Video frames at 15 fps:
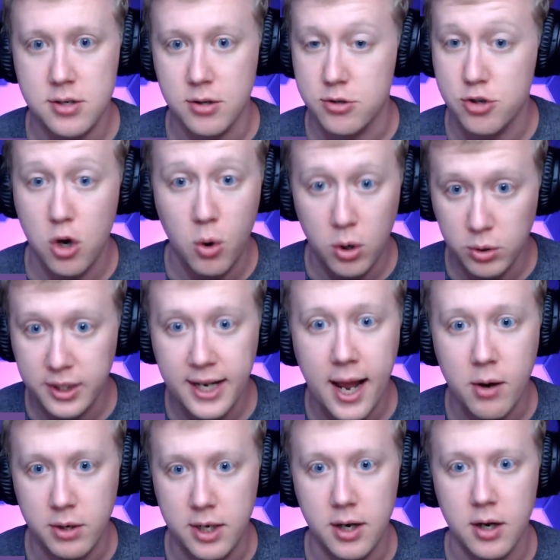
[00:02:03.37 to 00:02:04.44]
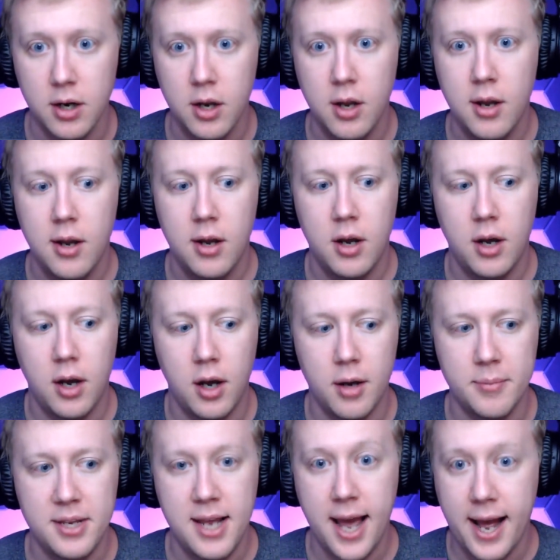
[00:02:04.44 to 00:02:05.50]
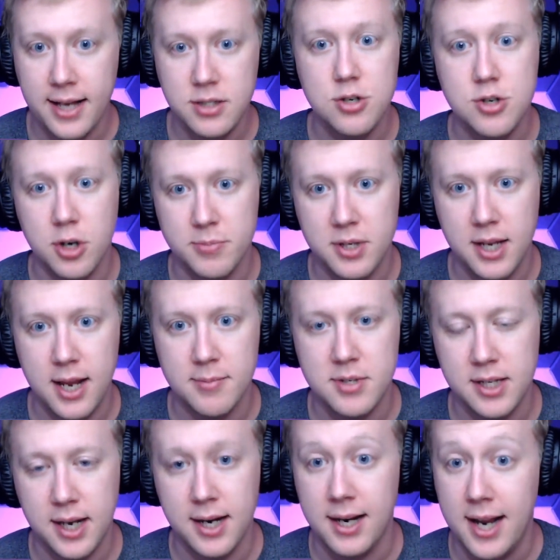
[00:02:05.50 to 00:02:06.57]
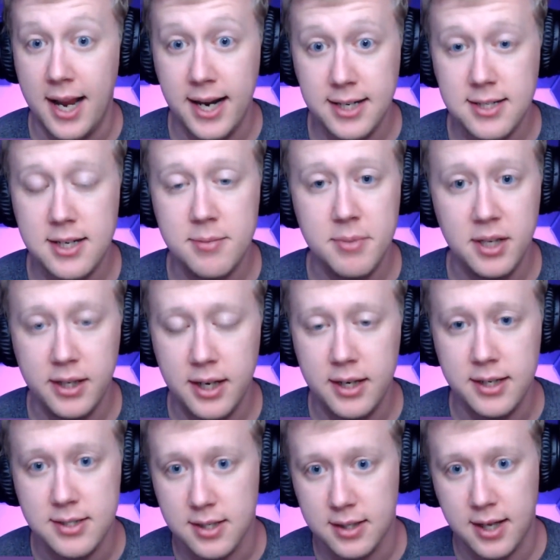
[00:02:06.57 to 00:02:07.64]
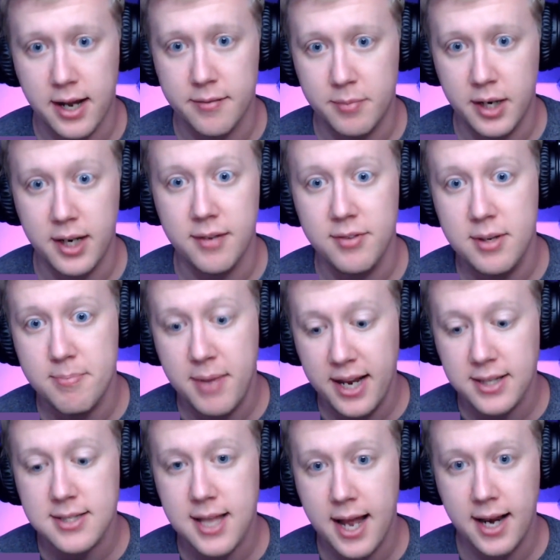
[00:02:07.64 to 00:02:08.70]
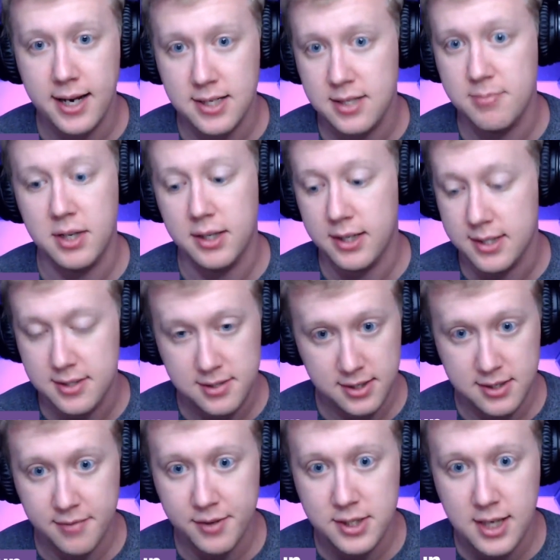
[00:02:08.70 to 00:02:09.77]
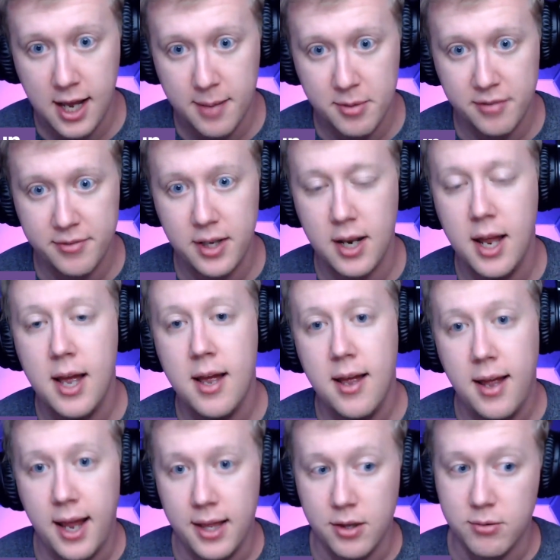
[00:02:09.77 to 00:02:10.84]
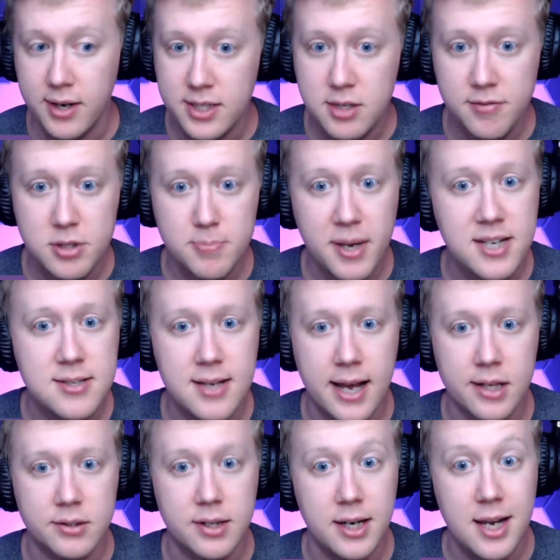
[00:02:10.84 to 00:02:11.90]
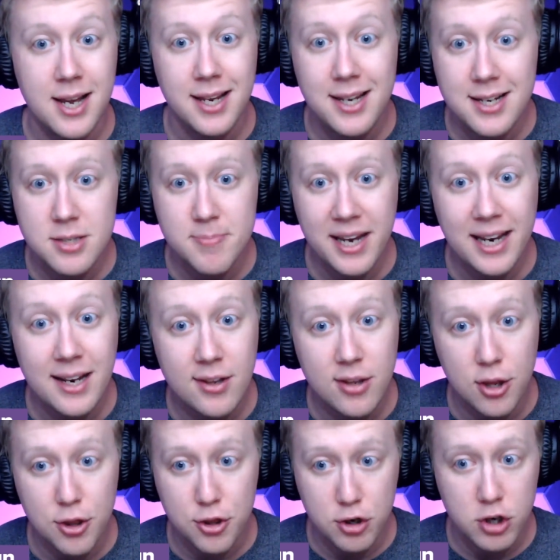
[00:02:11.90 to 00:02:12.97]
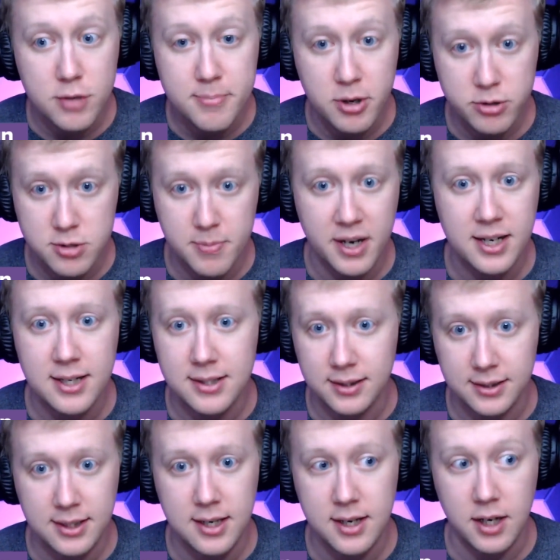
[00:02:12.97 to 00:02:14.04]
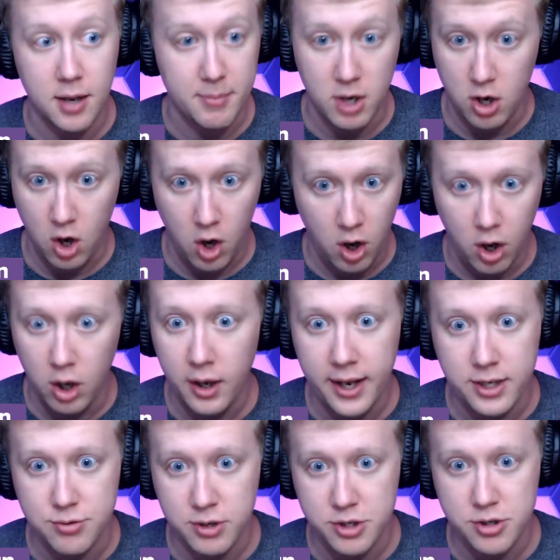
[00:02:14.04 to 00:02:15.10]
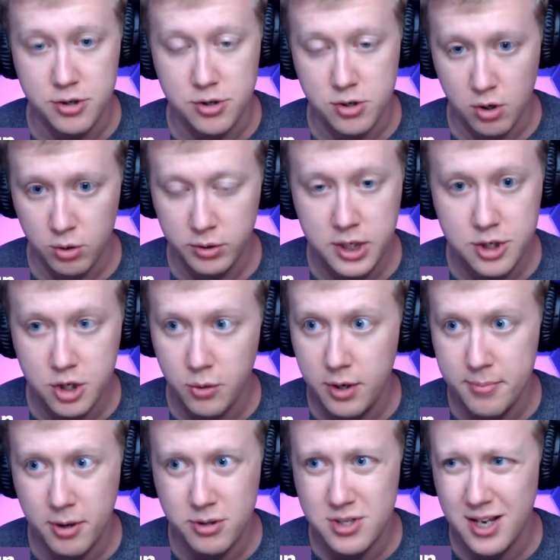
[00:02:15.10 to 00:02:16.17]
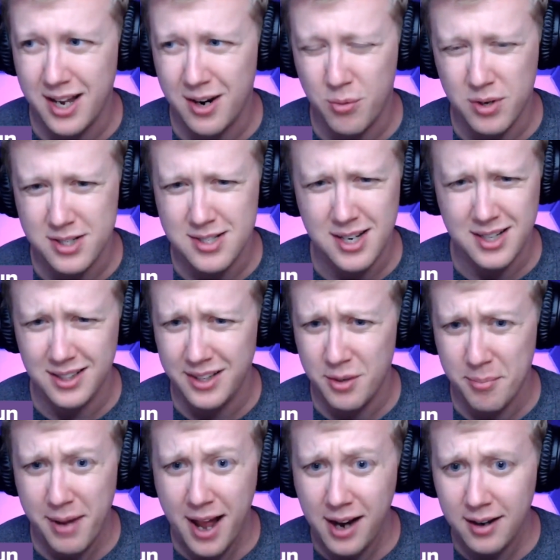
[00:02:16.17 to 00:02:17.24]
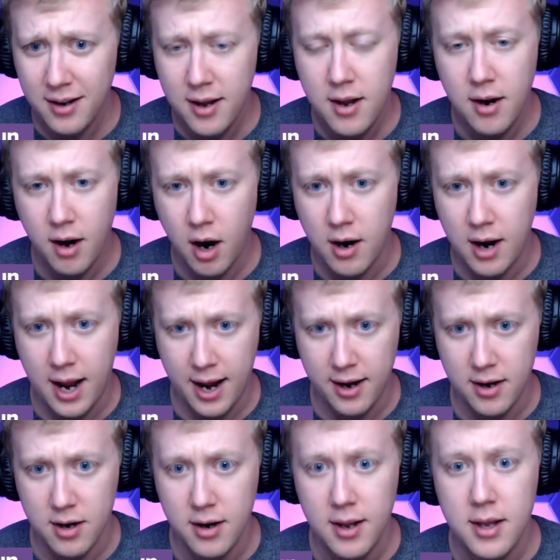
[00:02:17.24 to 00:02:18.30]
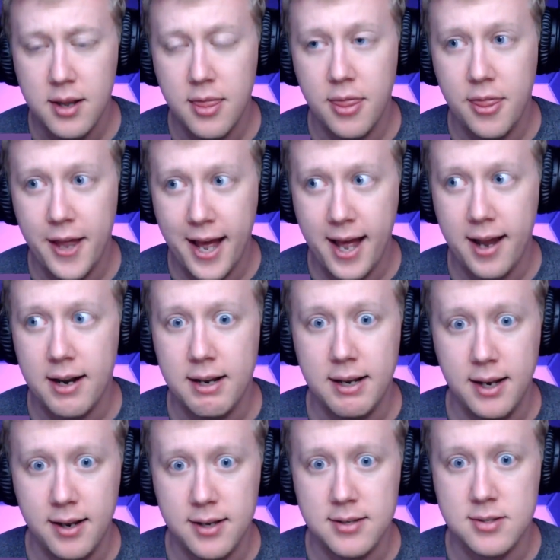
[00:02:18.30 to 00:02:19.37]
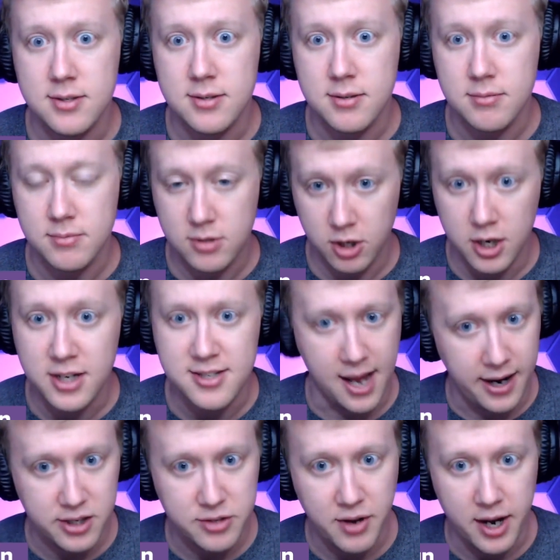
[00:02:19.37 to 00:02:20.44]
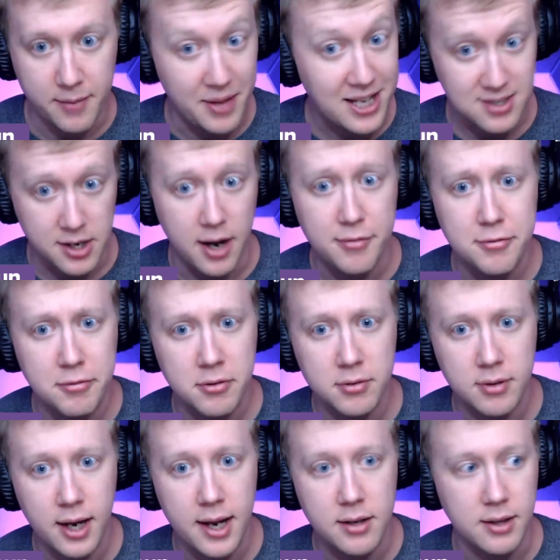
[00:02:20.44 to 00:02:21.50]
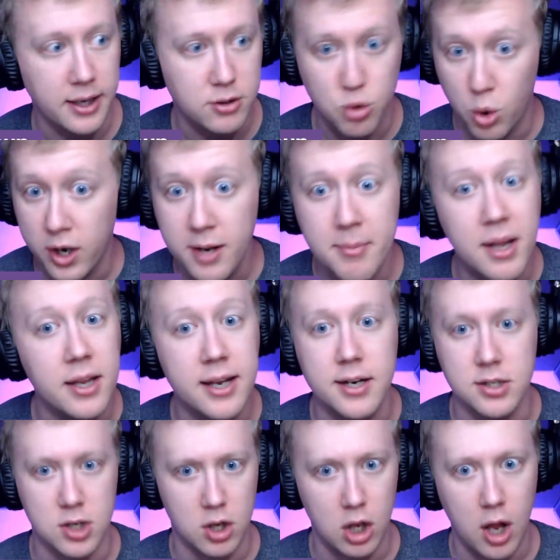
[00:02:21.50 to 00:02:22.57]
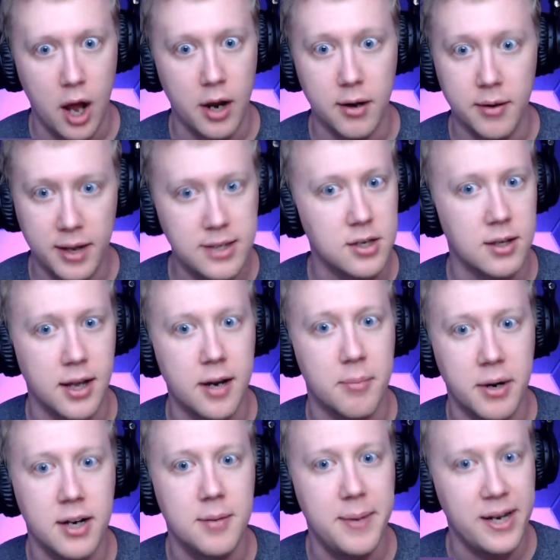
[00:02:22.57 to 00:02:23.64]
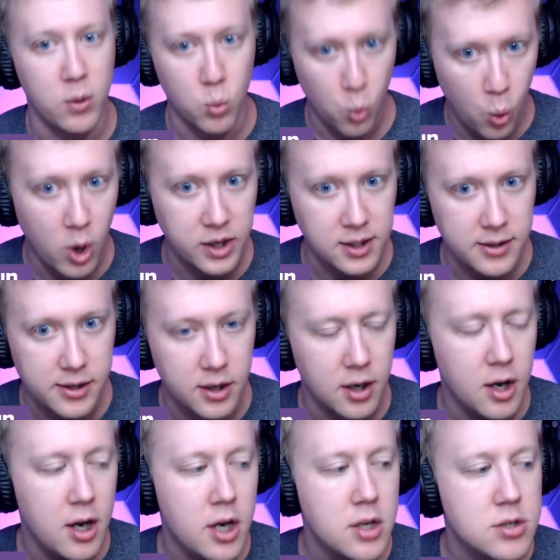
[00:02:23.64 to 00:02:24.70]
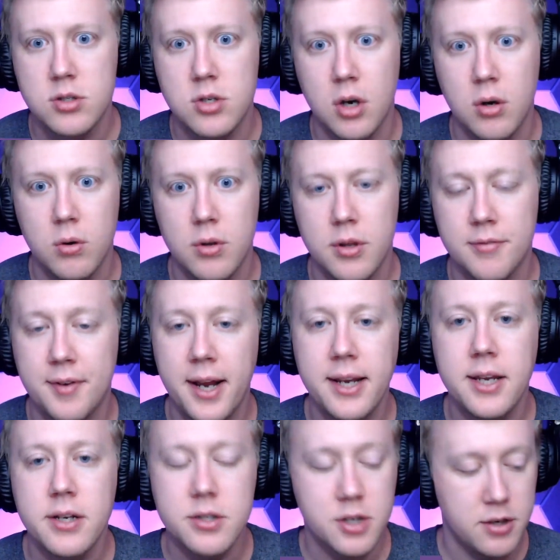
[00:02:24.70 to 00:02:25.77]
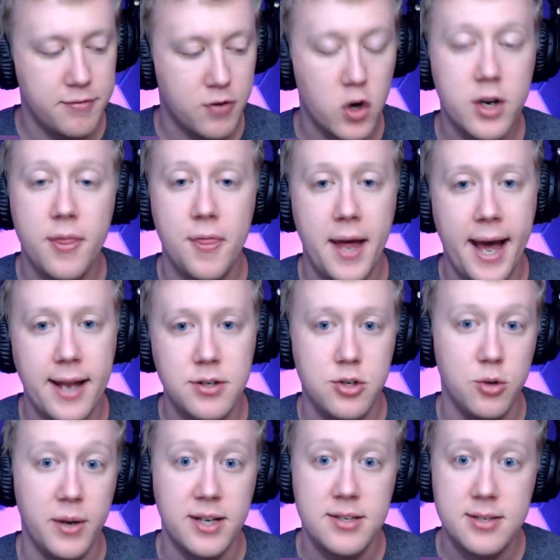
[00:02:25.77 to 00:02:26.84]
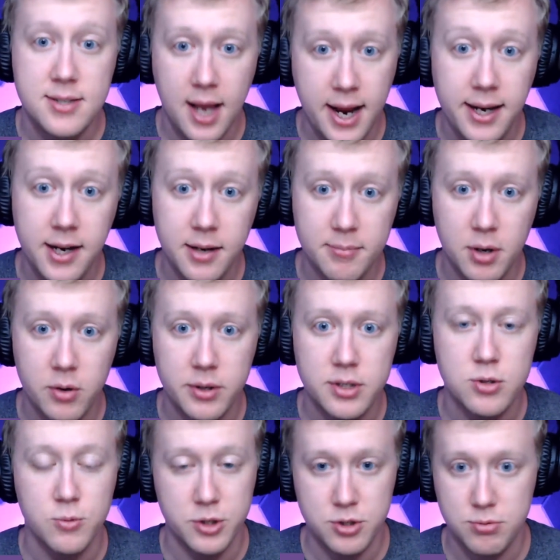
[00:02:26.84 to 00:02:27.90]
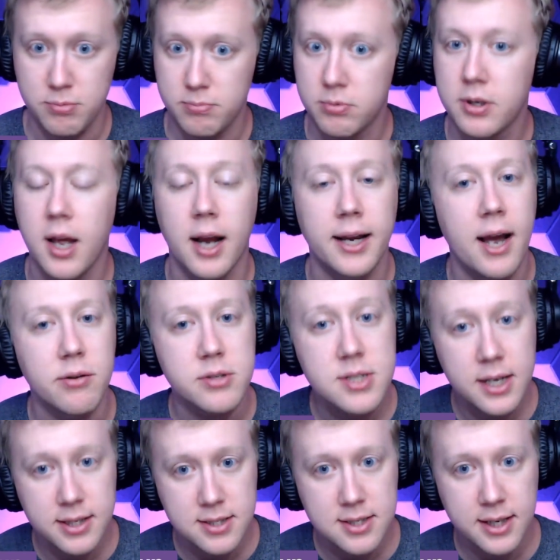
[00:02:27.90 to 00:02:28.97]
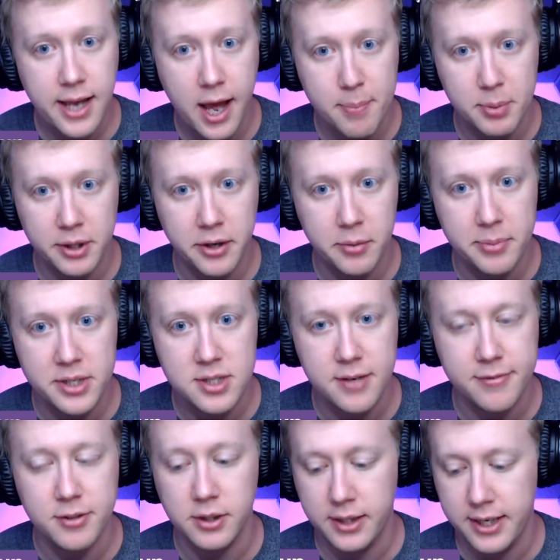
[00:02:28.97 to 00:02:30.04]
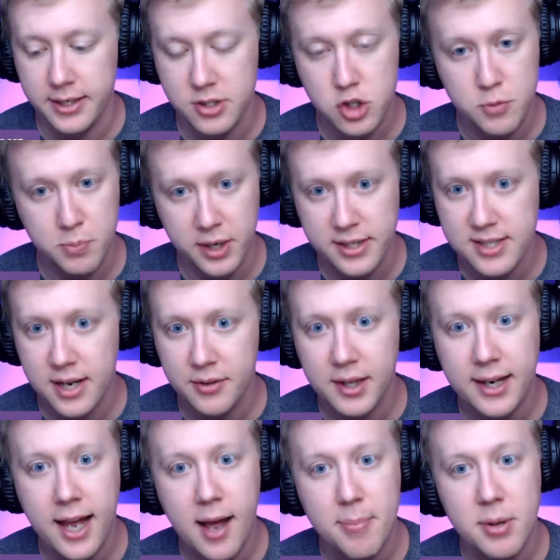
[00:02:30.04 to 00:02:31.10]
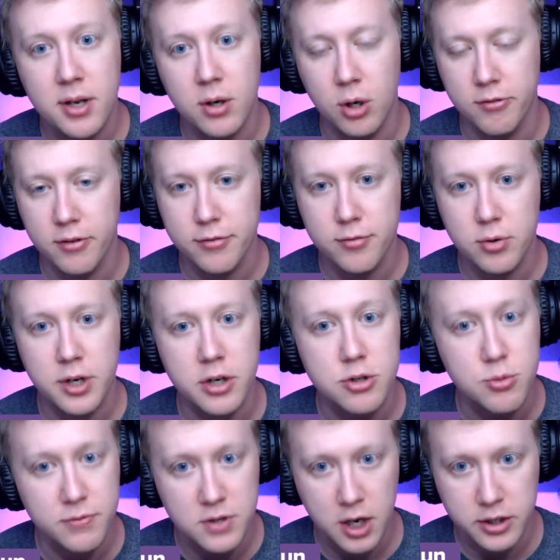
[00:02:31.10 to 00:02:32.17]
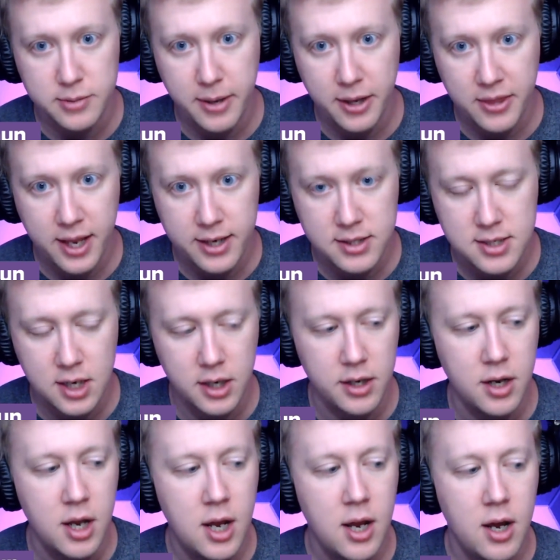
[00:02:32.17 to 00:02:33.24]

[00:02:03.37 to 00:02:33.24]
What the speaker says: So there's no holding out here. He has to show up to camp to get it. And $18 million is a lot of money. If he makes that $18 million and sees every dime of it and the rest of his base salary, he is making the third most money in the league among all edge rushers. Only Joey Bosa and I want to say Khalil Mack are higher. That is going to satisfy him. That's enough, right? Like $20 million is a lot of, that's a lot of money to make in 1 year. So the Vikings converted that to a signing bonus, which accounts against the cap a little bit differently. It spreads out the cap hit over 4 years. We've talked about that a ton.